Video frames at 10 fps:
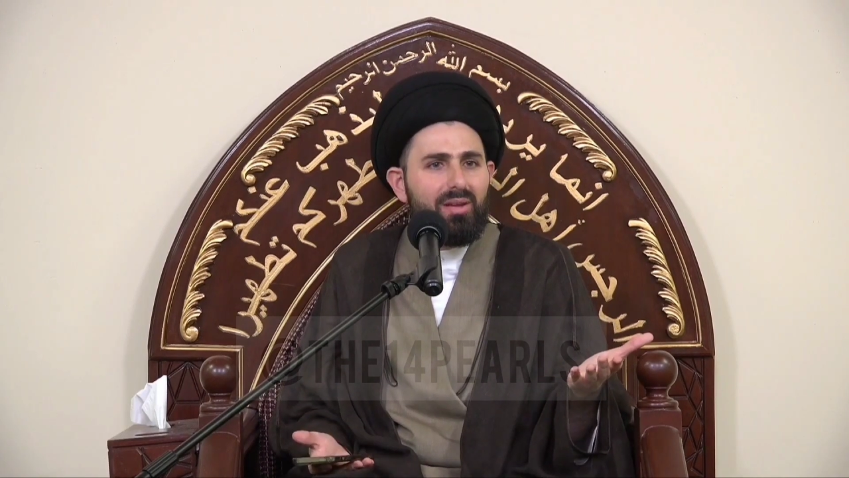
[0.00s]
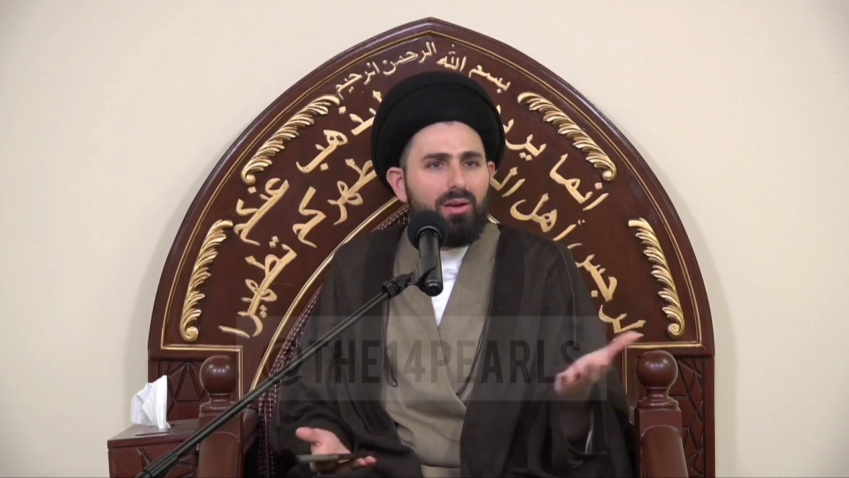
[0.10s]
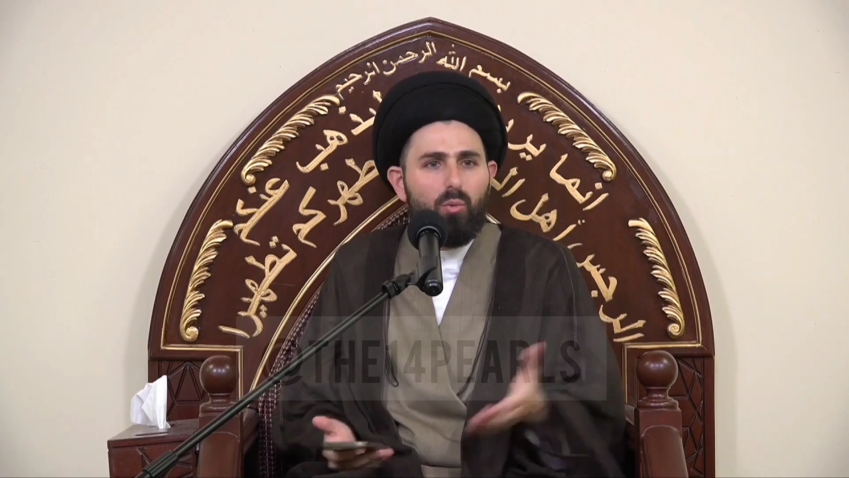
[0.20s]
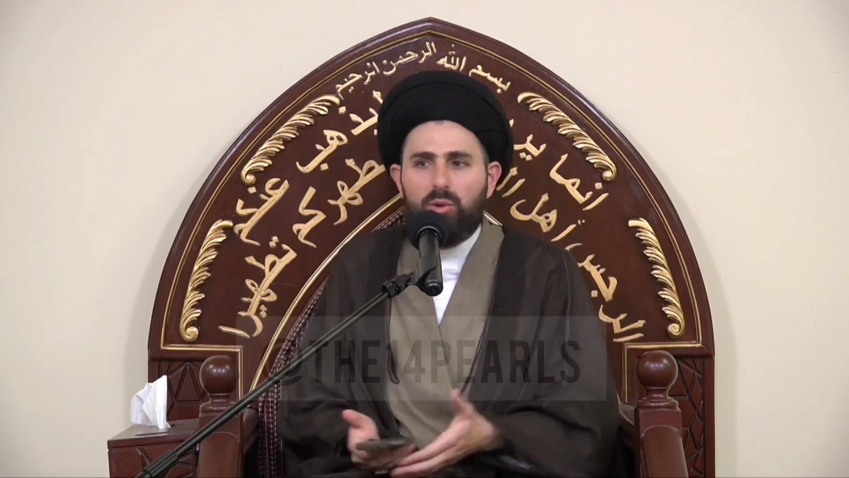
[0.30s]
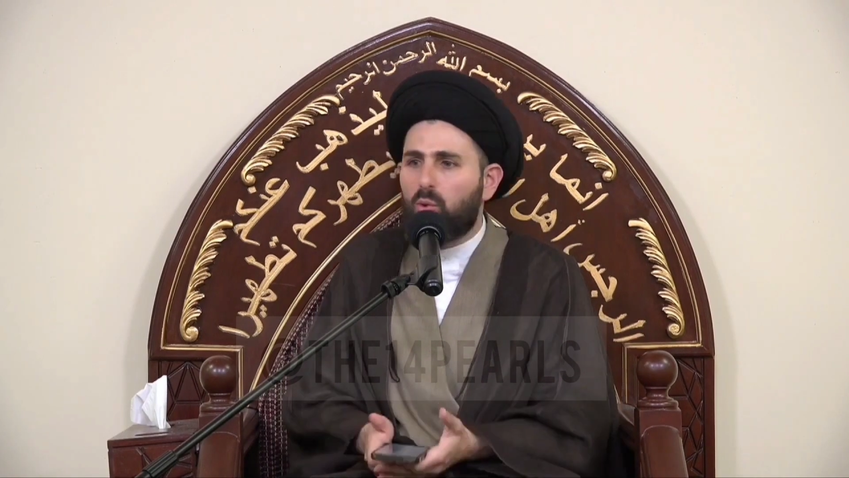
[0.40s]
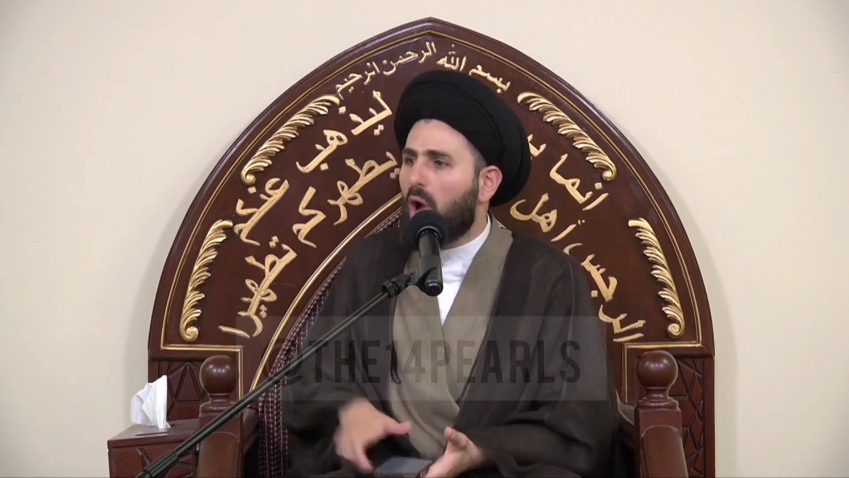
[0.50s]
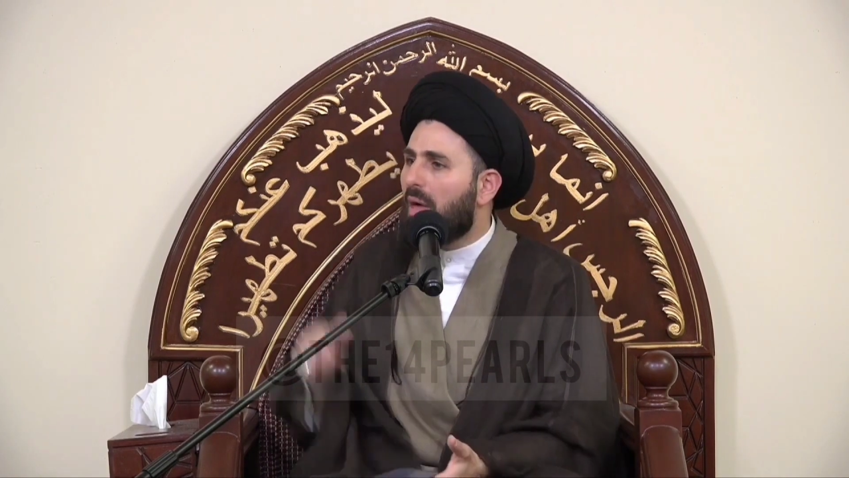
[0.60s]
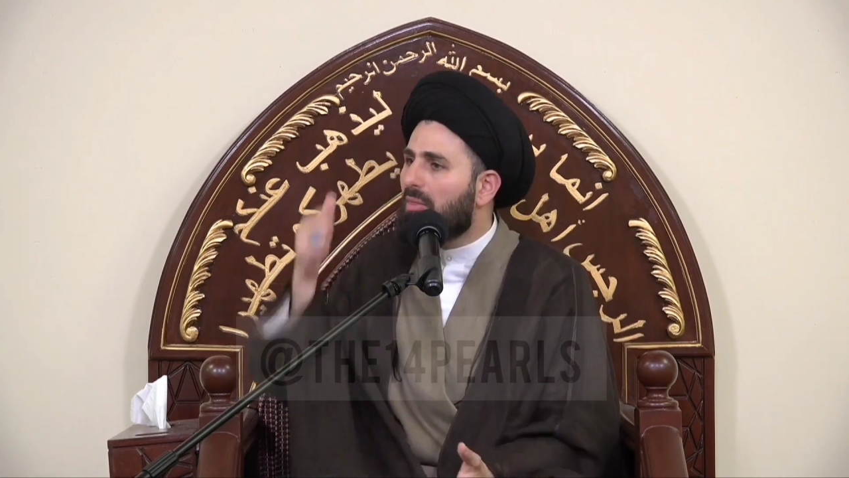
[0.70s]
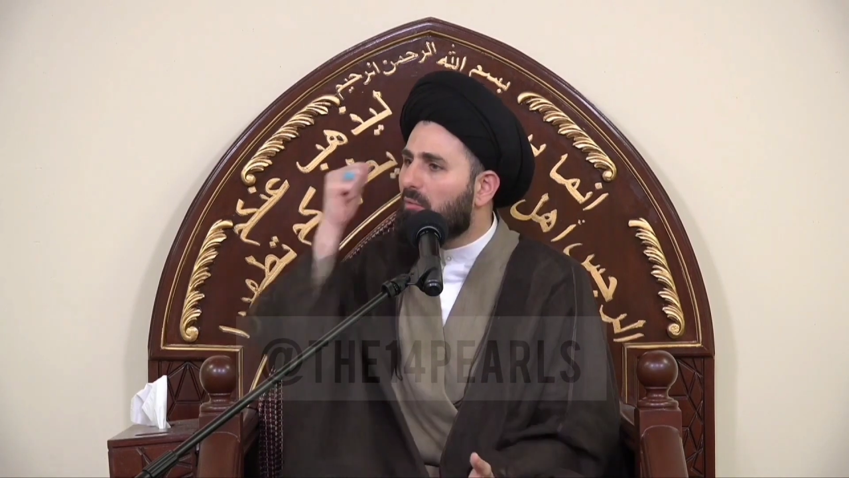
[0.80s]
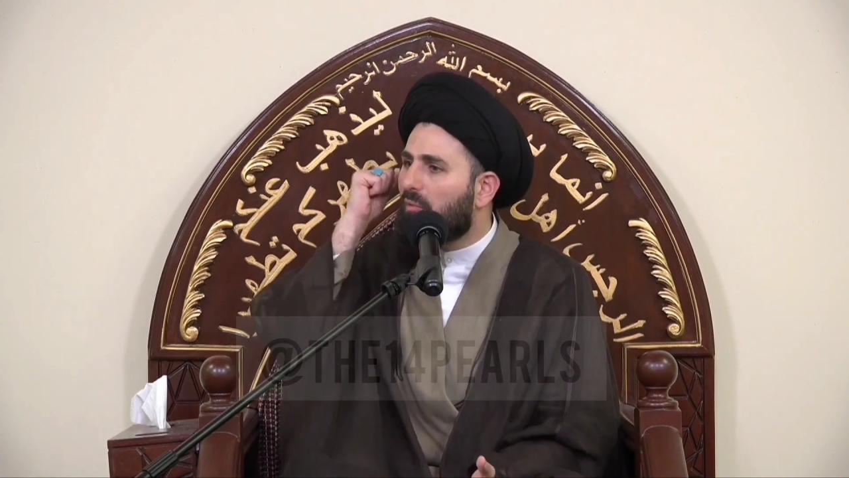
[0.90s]
When we're
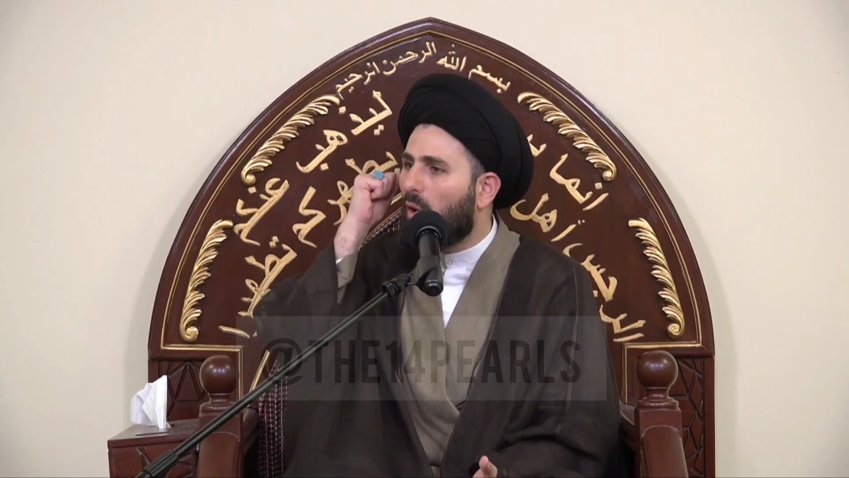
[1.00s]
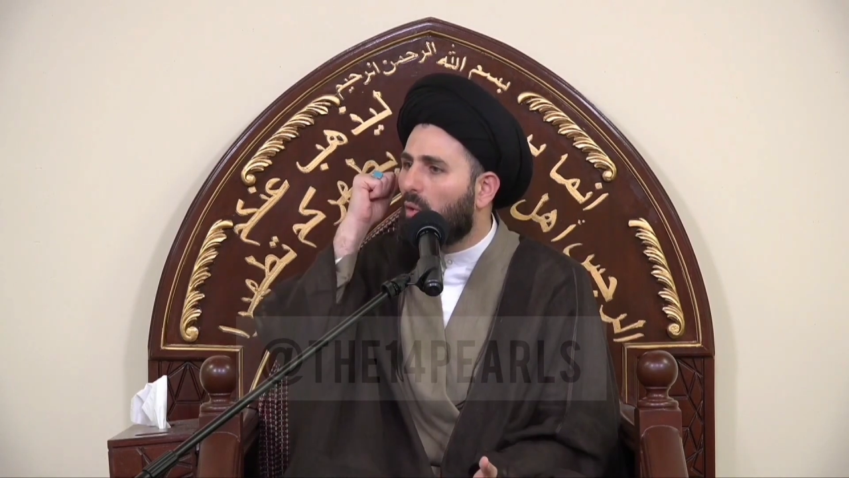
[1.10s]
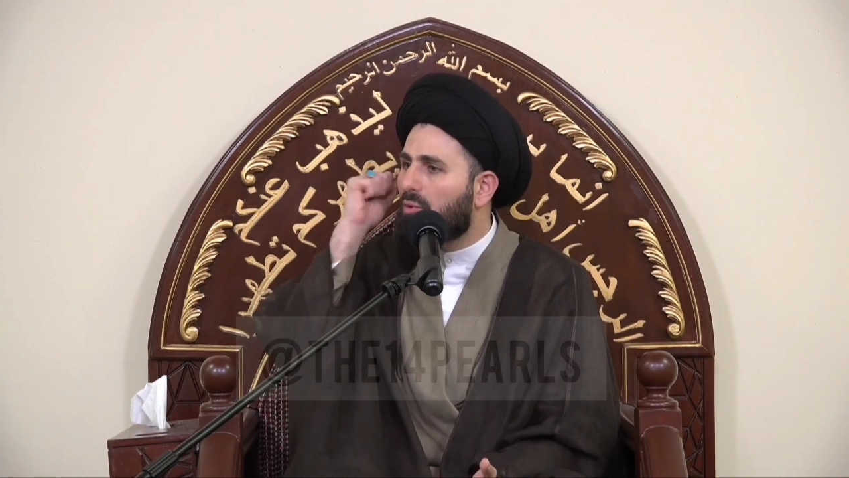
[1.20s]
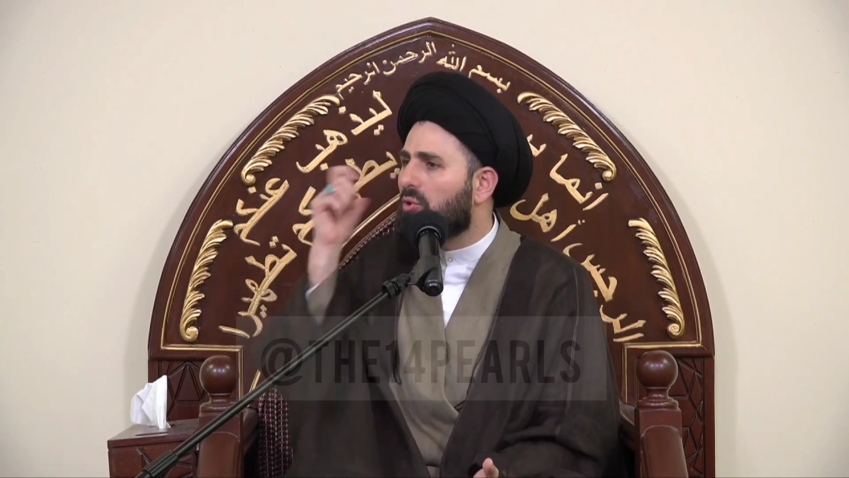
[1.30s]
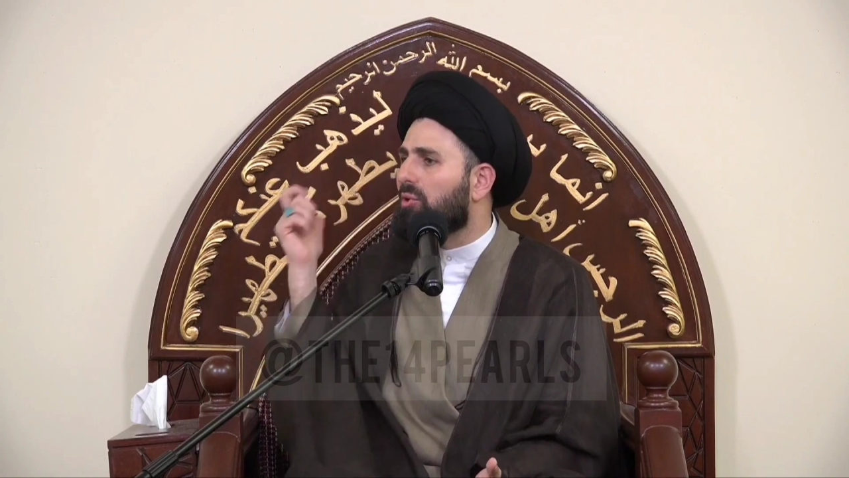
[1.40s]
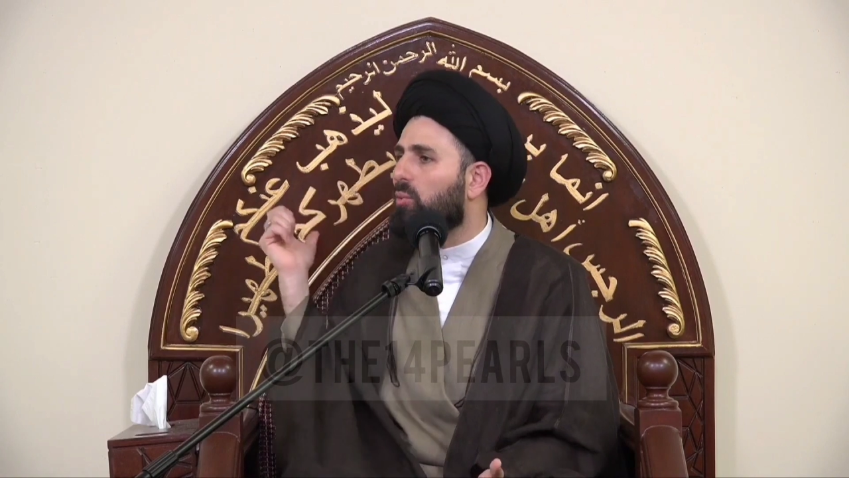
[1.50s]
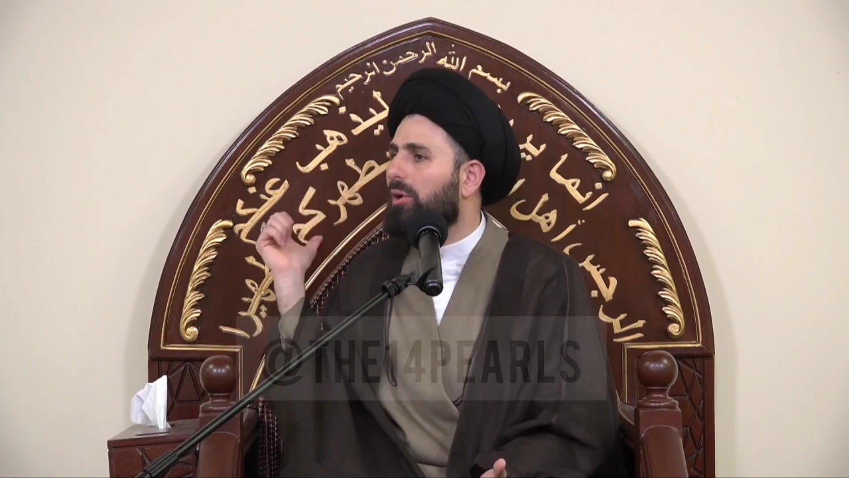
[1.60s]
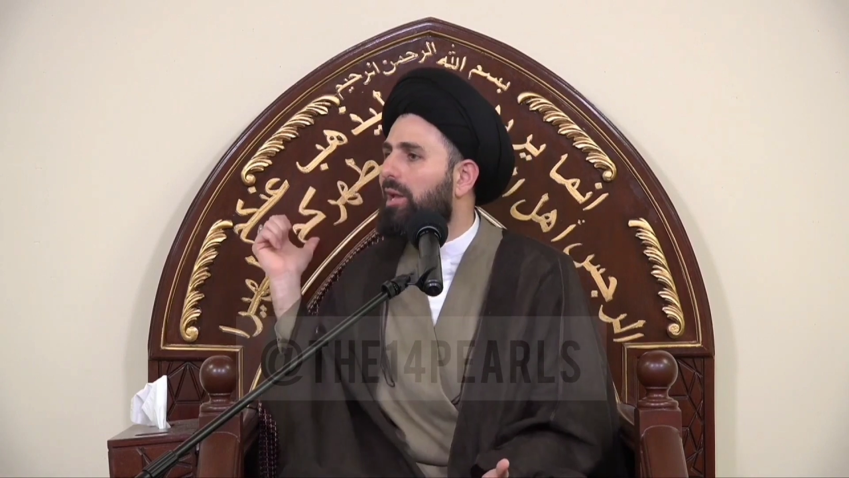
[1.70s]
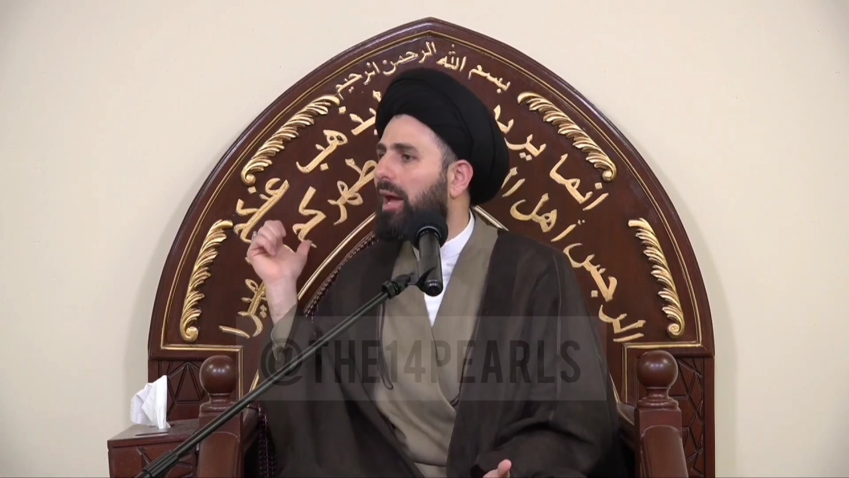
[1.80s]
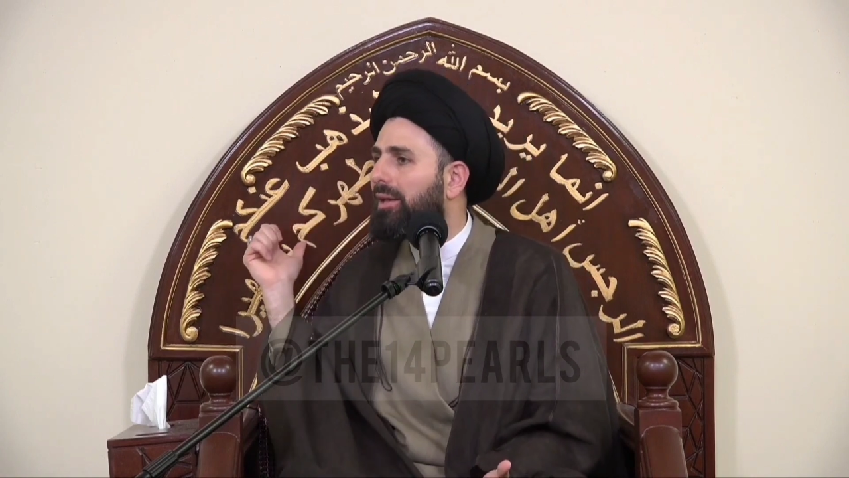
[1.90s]
on the phone, we're
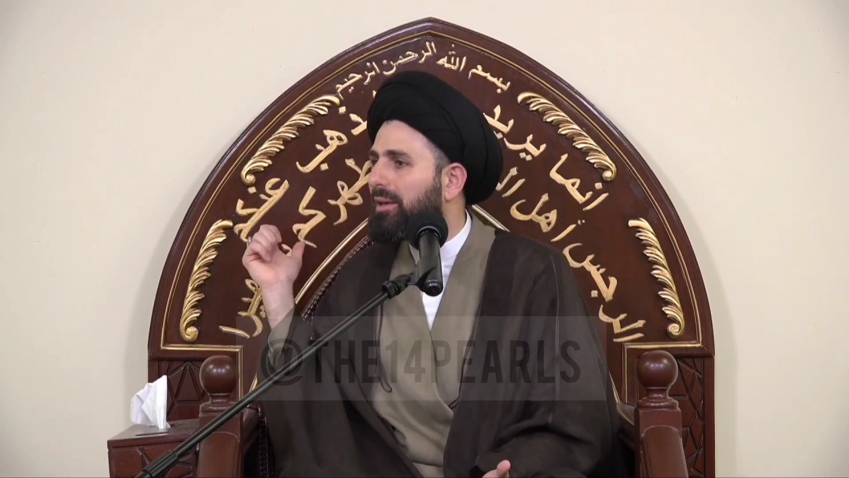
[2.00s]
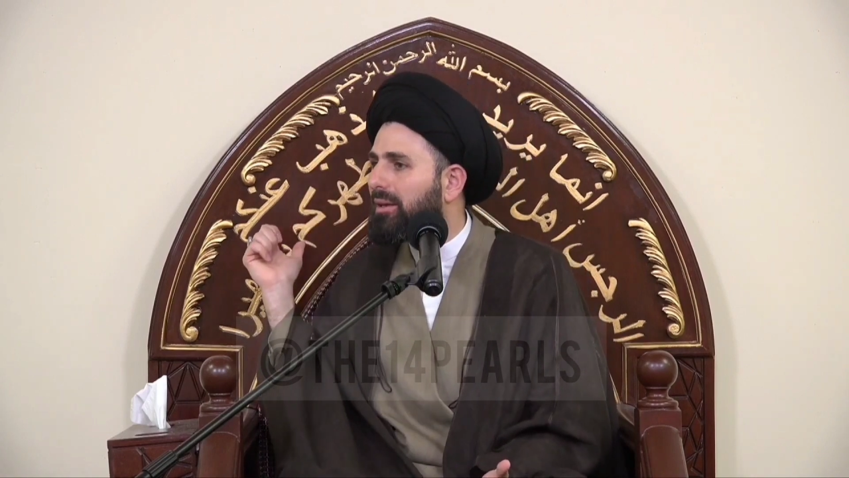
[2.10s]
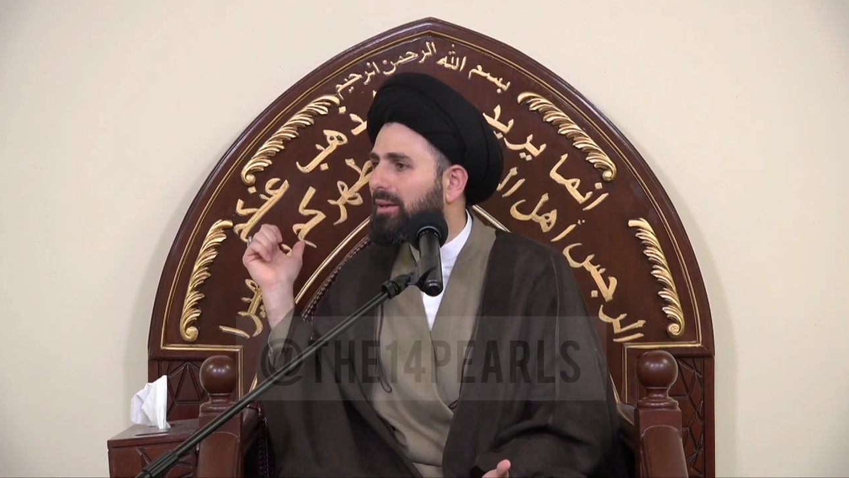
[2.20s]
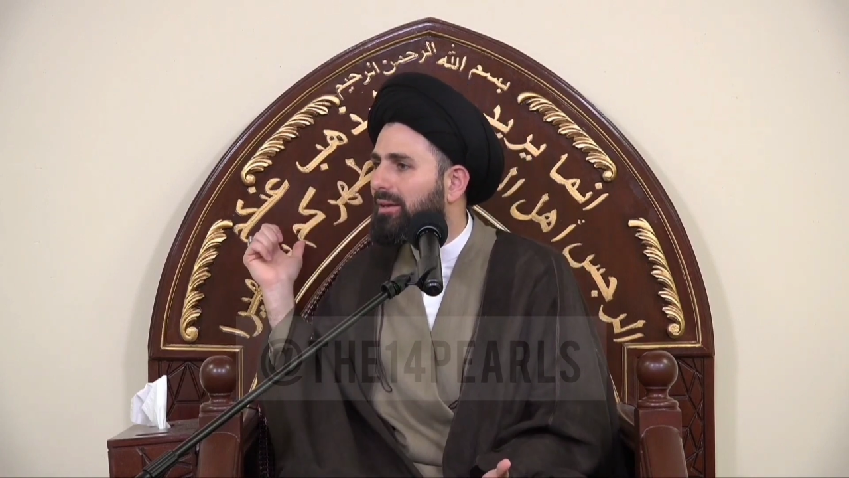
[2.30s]
yelling.